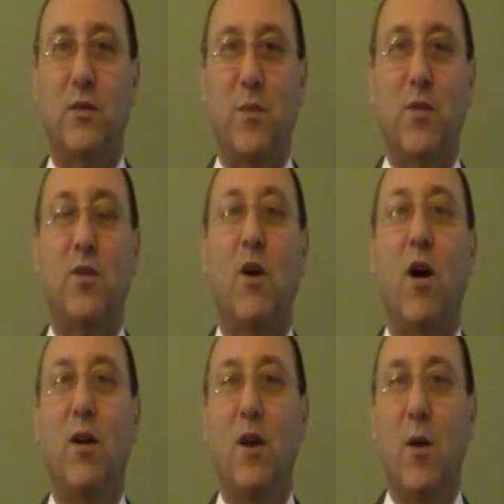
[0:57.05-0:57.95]
some of the
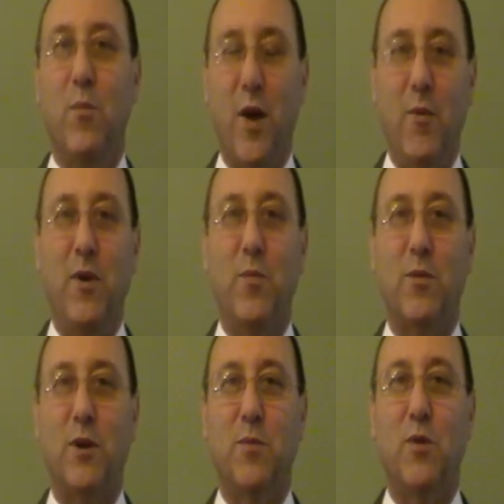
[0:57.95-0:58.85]
law may be
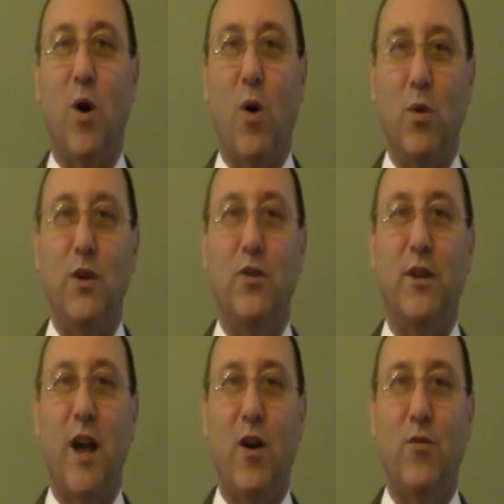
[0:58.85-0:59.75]
applicable only to
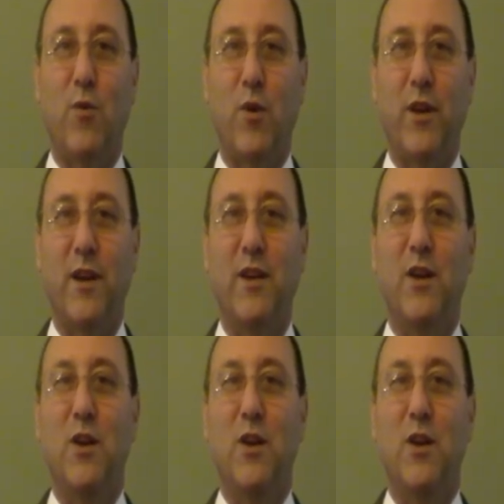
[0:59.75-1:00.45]
California.